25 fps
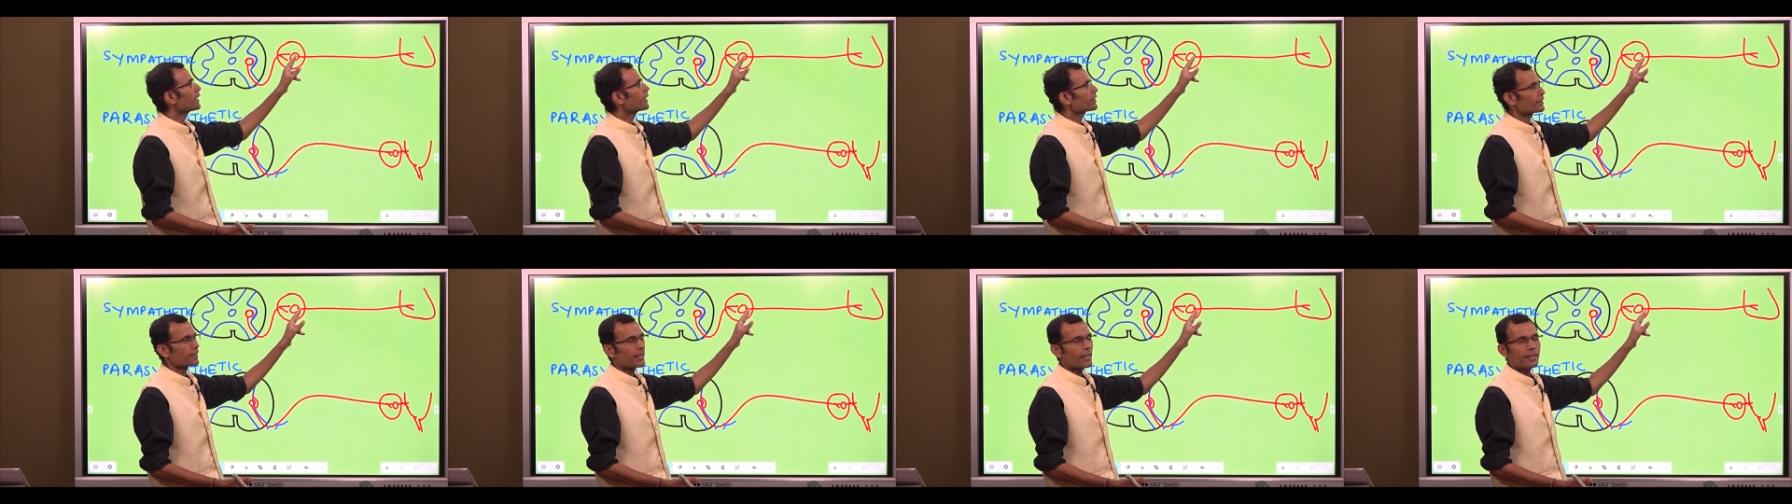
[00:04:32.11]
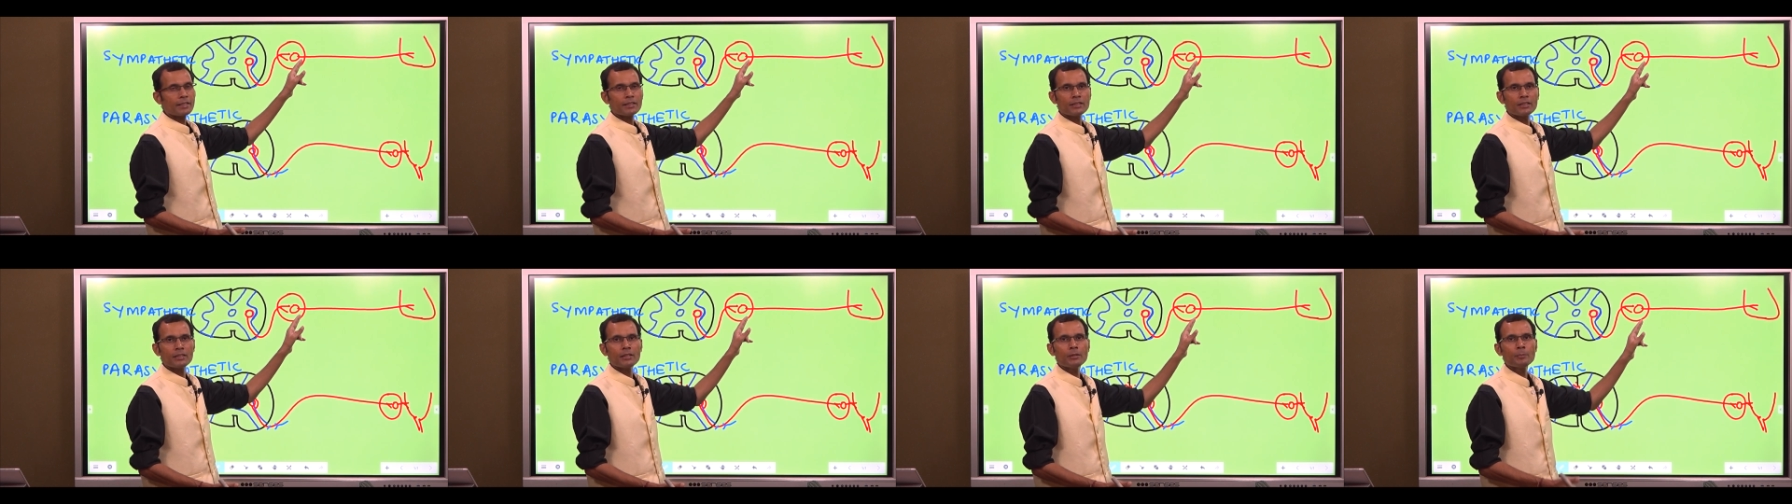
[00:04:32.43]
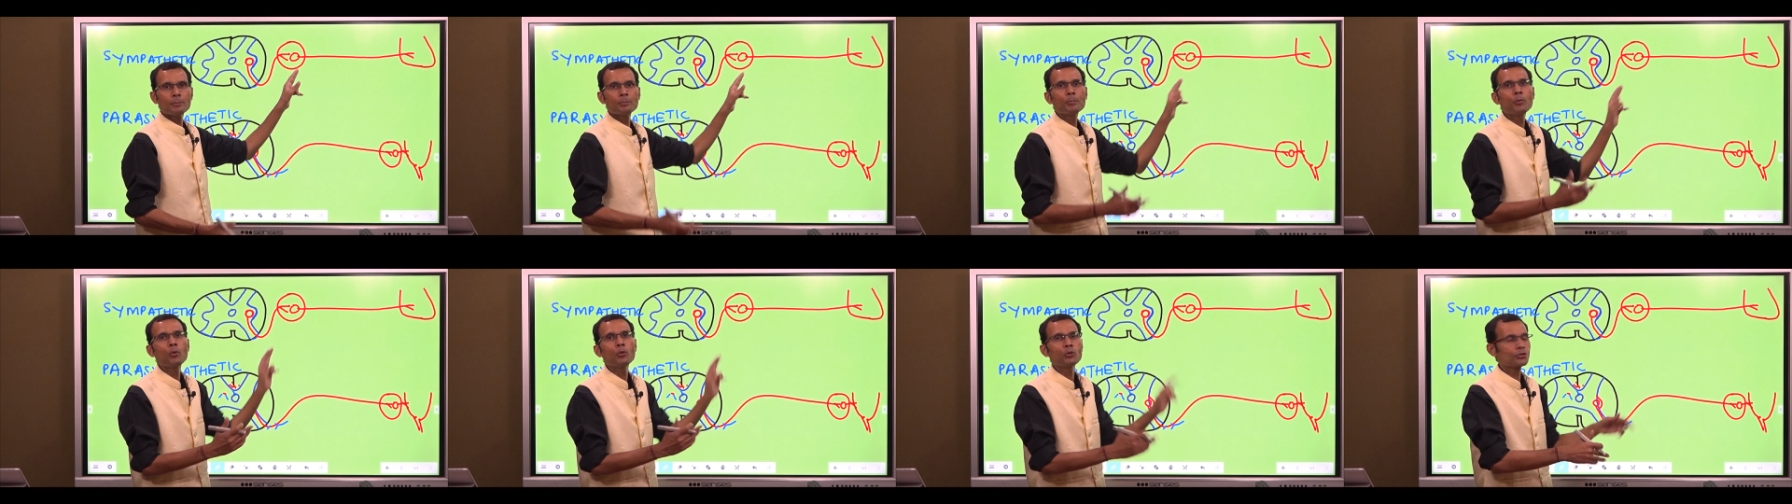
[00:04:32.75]
excite the
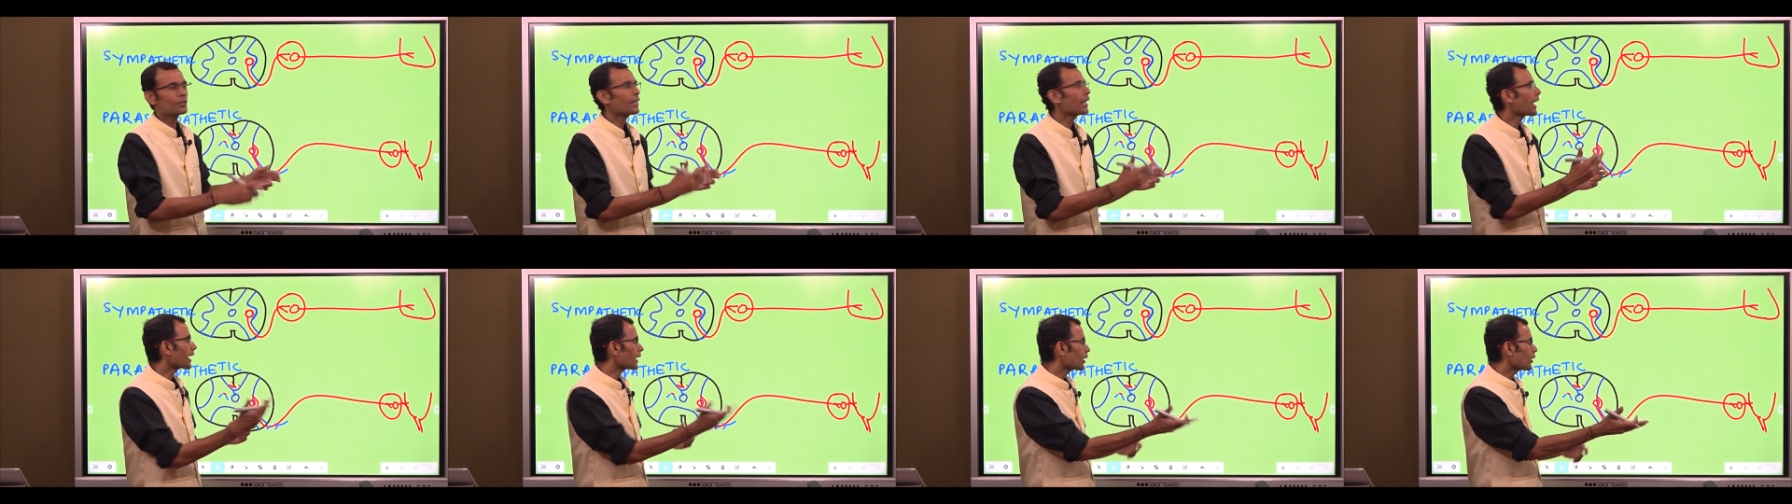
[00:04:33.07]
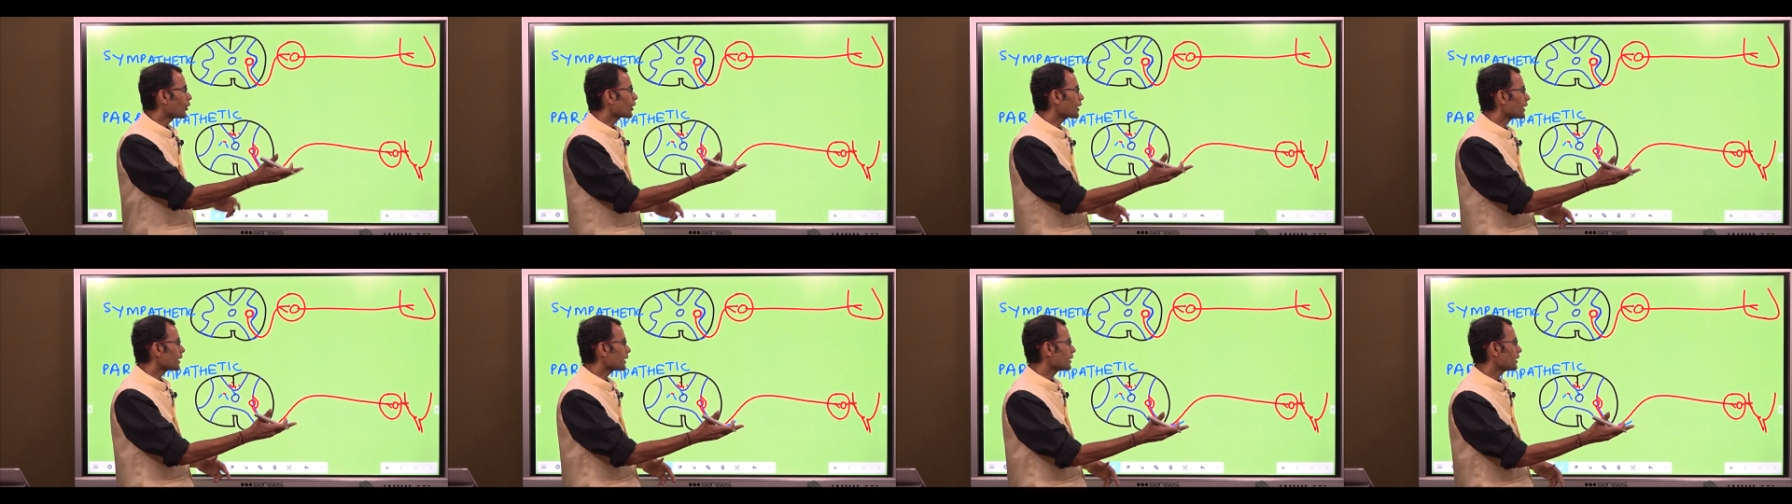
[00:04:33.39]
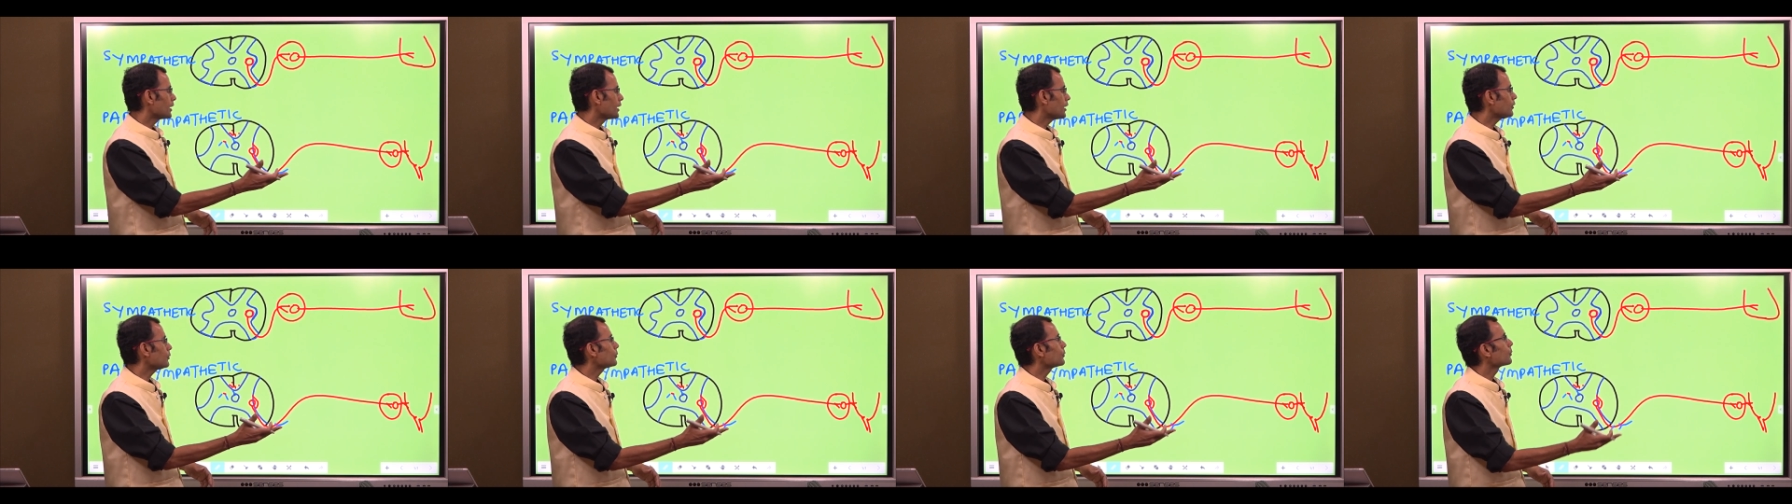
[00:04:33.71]
postganglionic
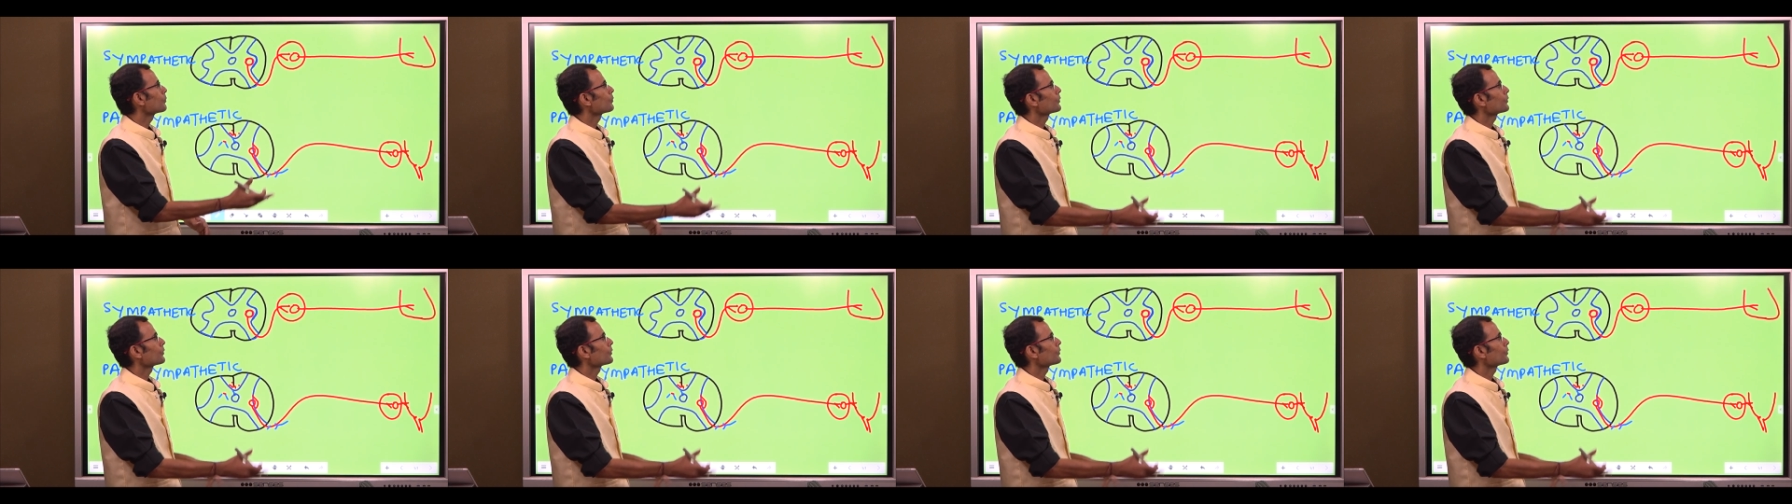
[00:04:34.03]
nerve